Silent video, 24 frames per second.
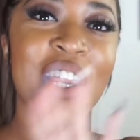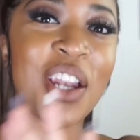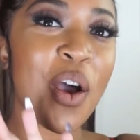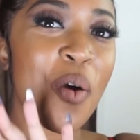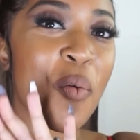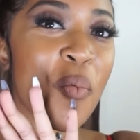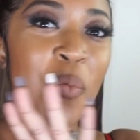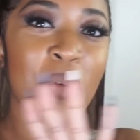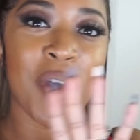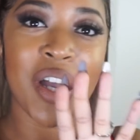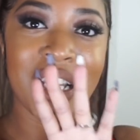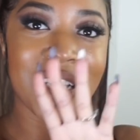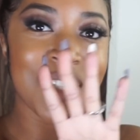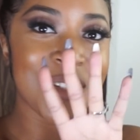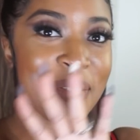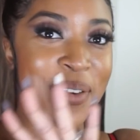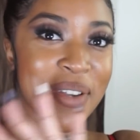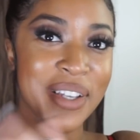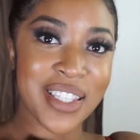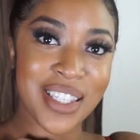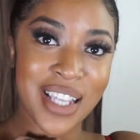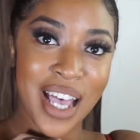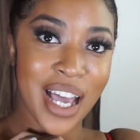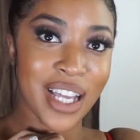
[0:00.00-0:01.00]
And I'm way too
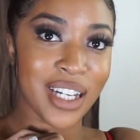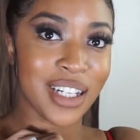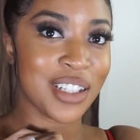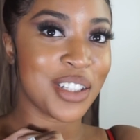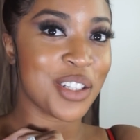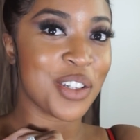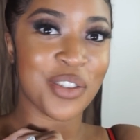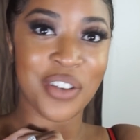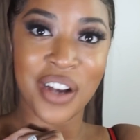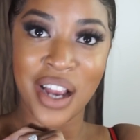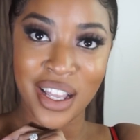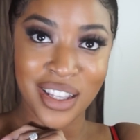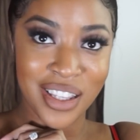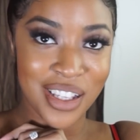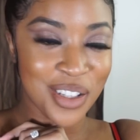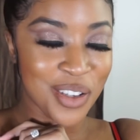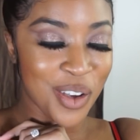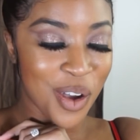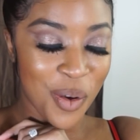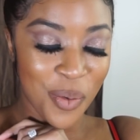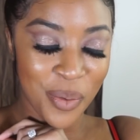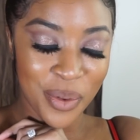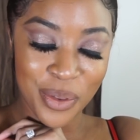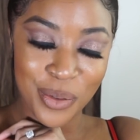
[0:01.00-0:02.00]
excited to try these
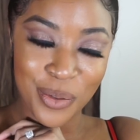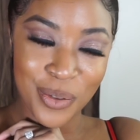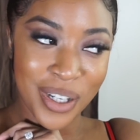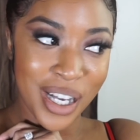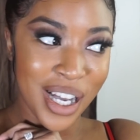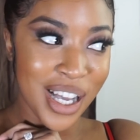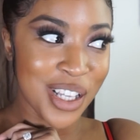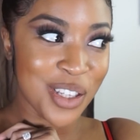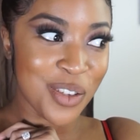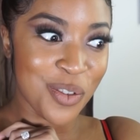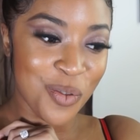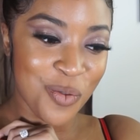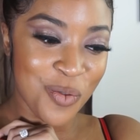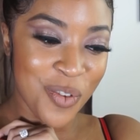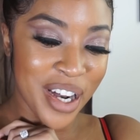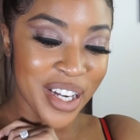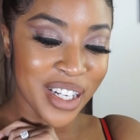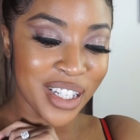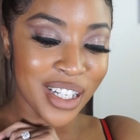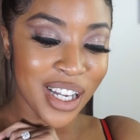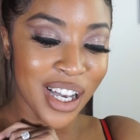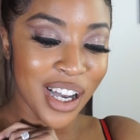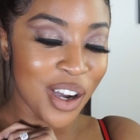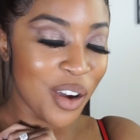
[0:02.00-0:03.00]
on with you guys
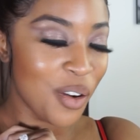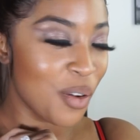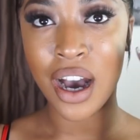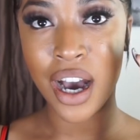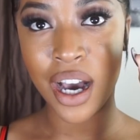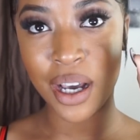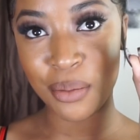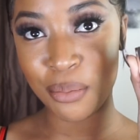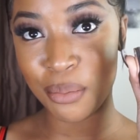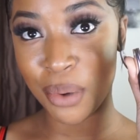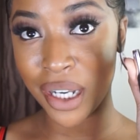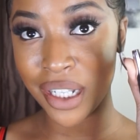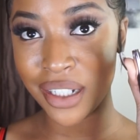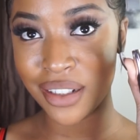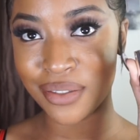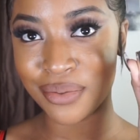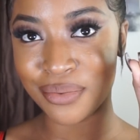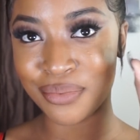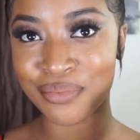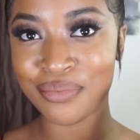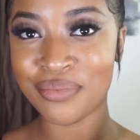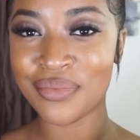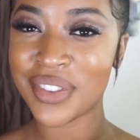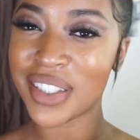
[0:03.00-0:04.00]
right now.
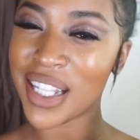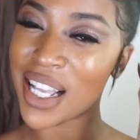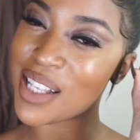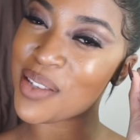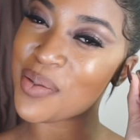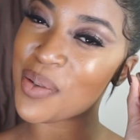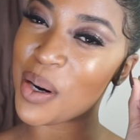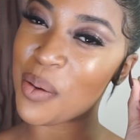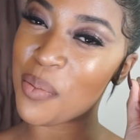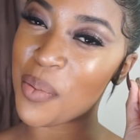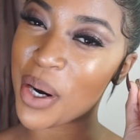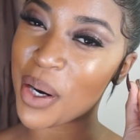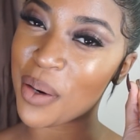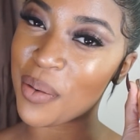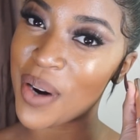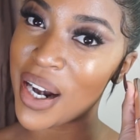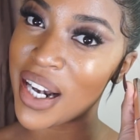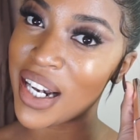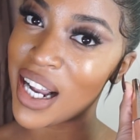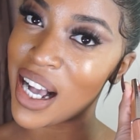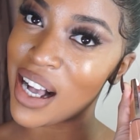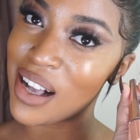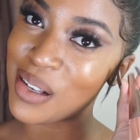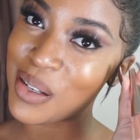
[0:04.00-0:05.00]
Unbuttoned, that's what I'm wearing
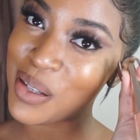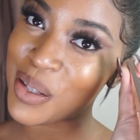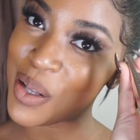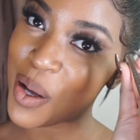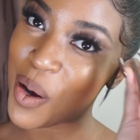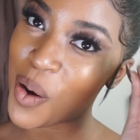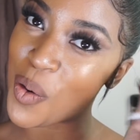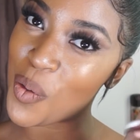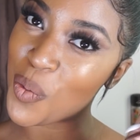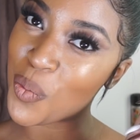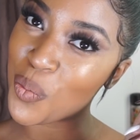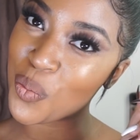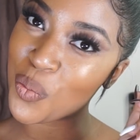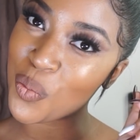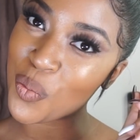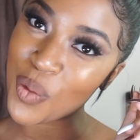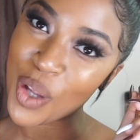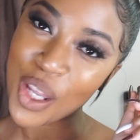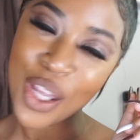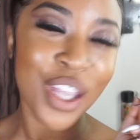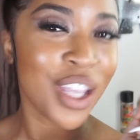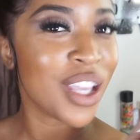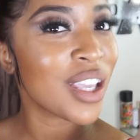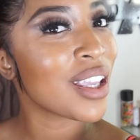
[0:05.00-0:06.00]
right now, so
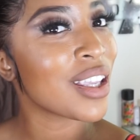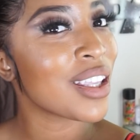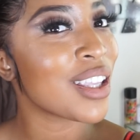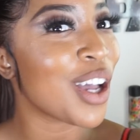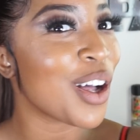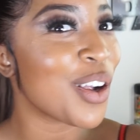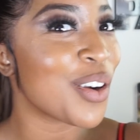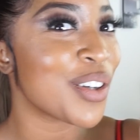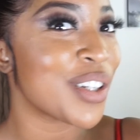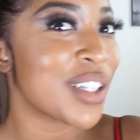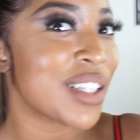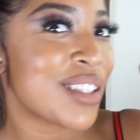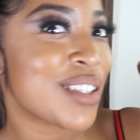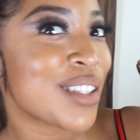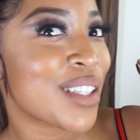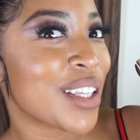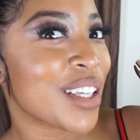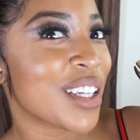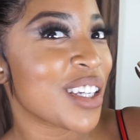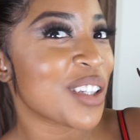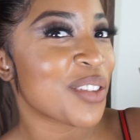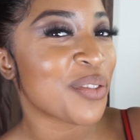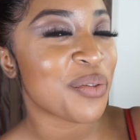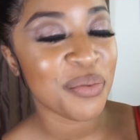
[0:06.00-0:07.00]
y'all already
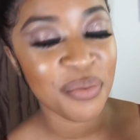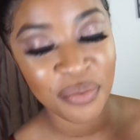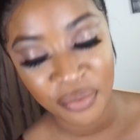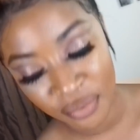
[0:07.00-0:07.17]
see it.